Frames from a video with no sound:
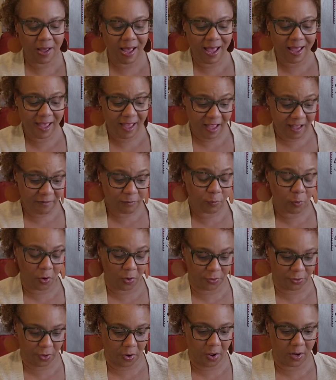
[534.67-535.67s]
I have
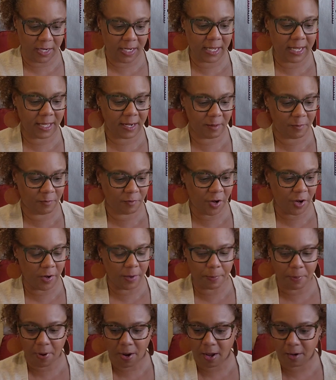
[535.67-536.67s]
worked on it, and I'm very
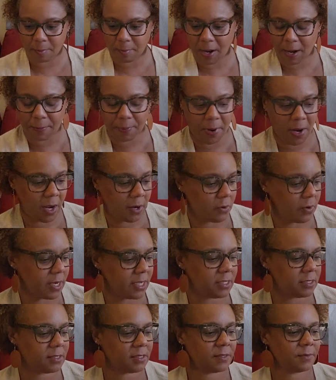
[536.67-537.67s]
proud of my
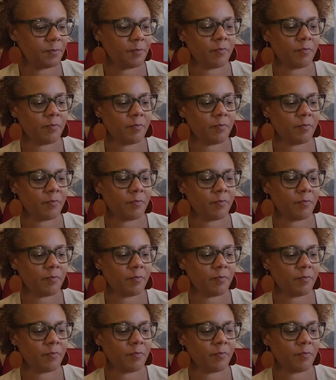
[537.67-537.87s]
progress.